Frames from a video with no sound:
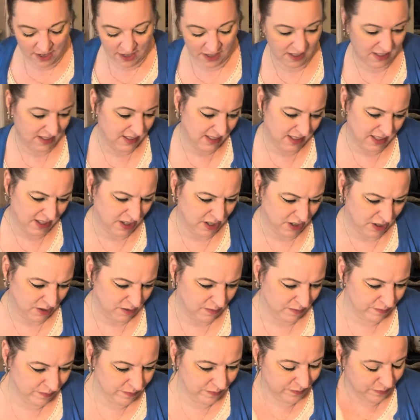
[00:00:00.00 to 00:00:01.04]
so,
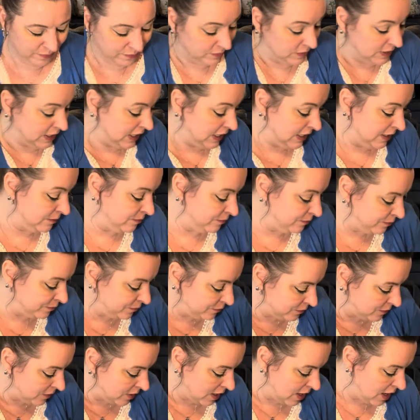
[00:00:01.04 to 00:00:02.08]
yeah.
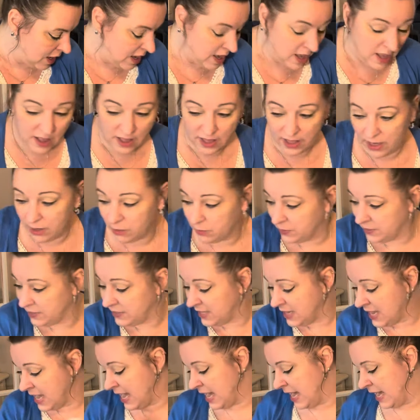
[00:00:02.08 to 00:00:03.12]
There was
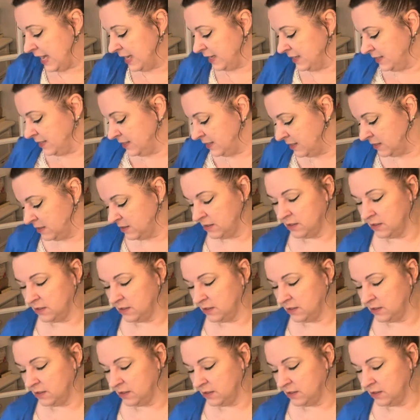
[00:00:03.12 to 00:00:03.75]
that.